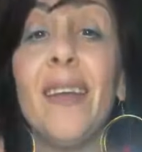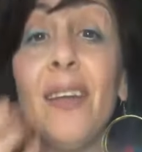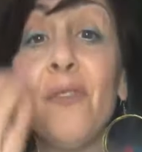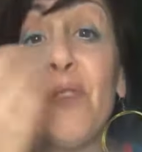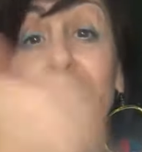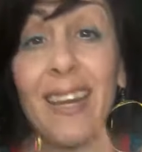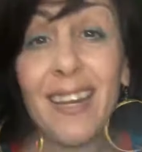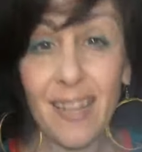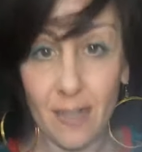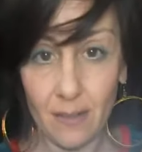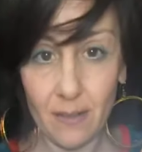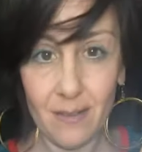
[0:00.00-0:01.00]

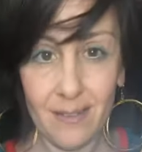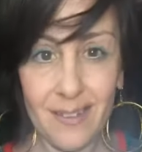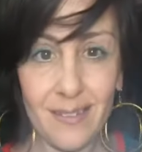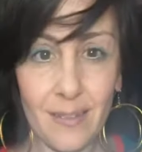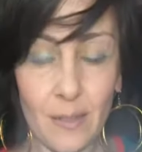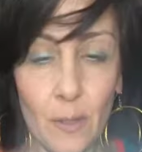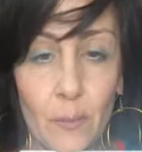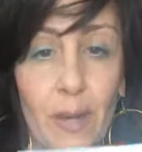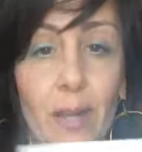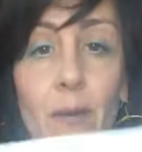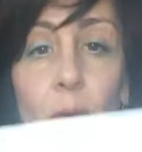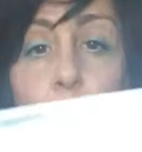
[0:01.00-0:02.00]
invading the
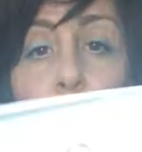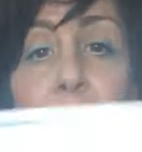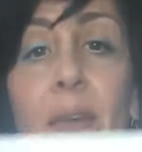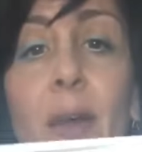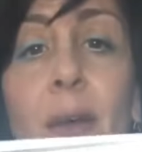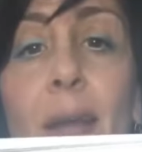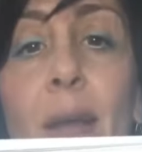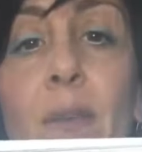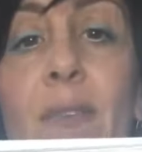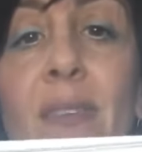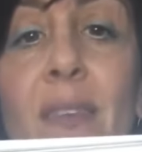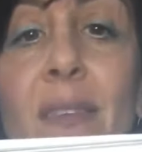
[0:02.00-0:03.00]
silhouette with
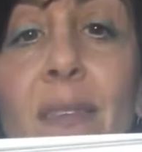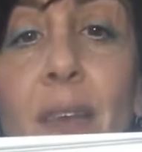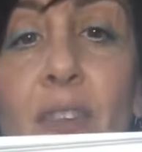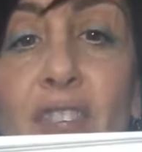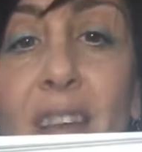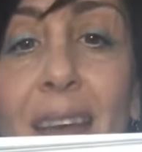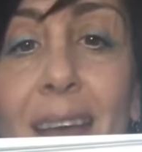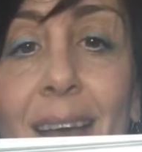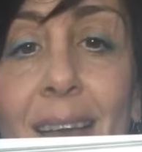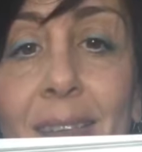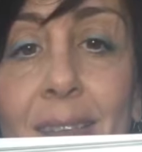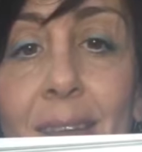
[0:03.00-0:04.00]
cutouts such
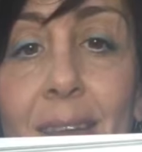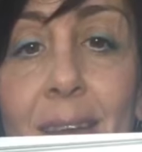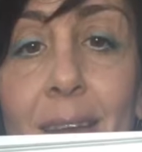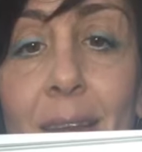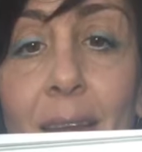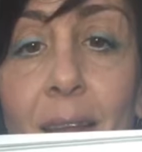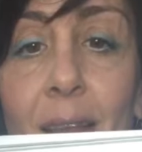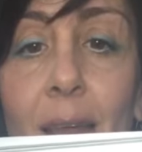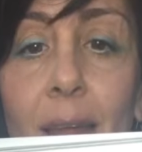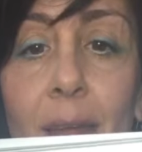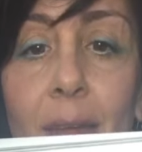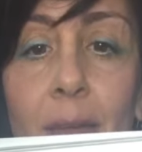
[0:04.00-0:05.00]
as
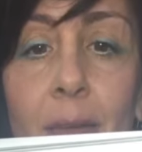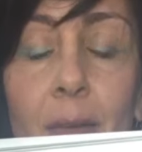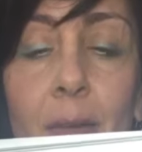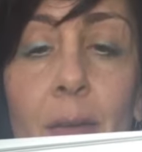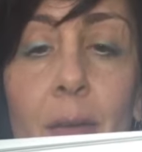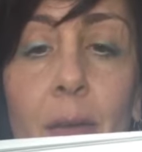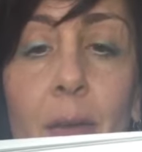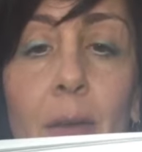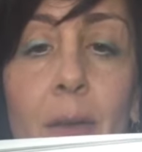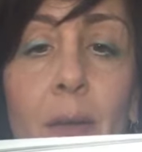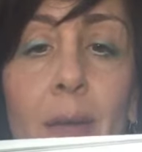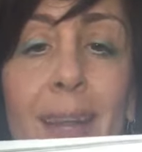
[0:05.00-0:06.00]
neckline.
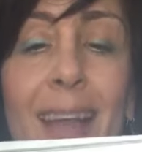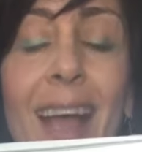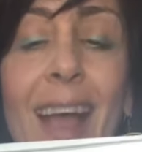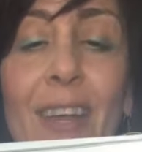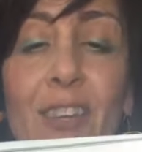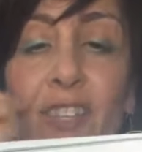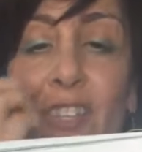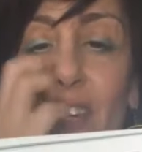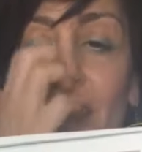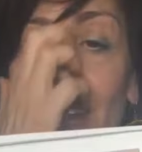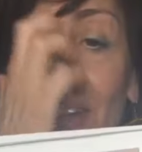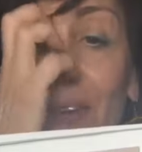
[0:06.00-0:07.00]
Right? Hi,
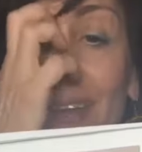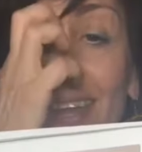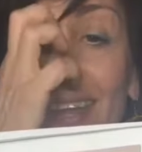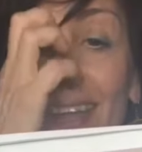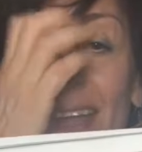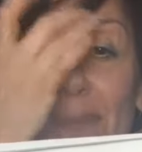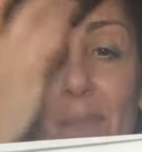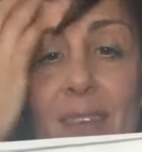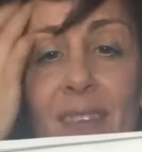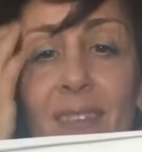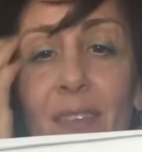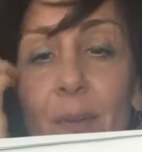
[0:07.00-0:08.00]
Sherry. I
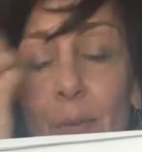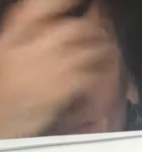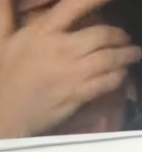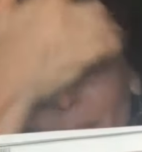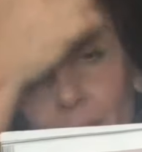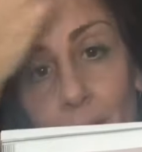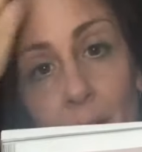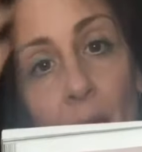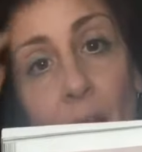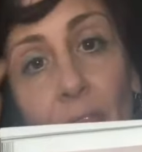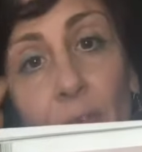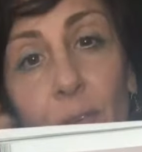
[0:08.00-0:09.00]
miss you.
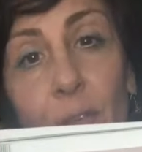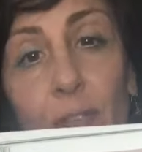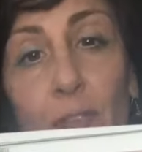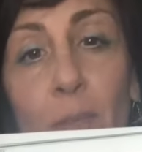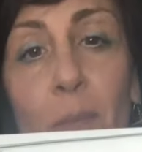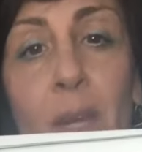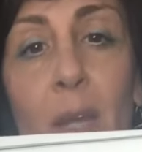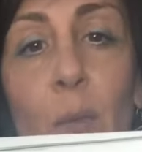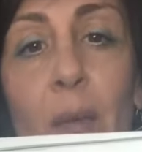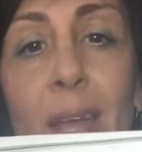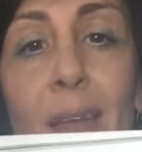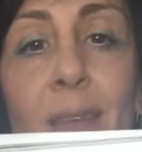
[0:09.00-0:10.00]
There are so many
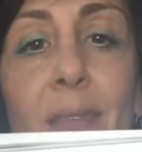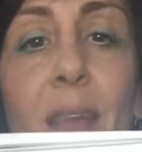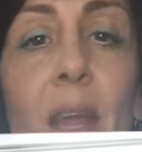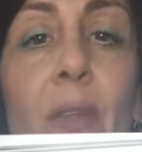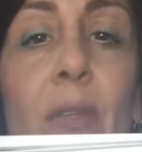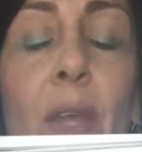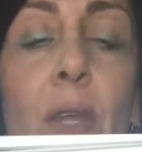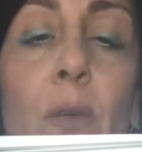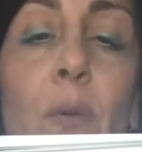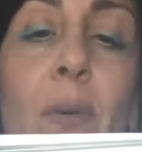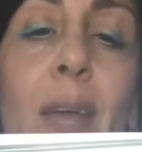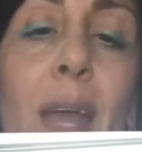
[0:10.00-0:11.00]
ways that
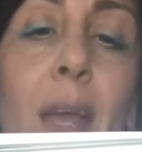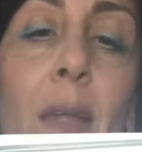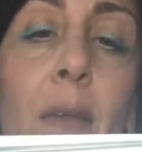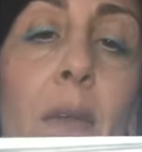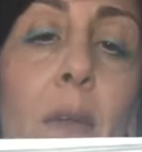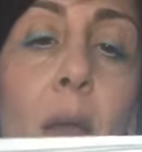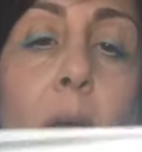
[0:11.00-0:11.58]
you can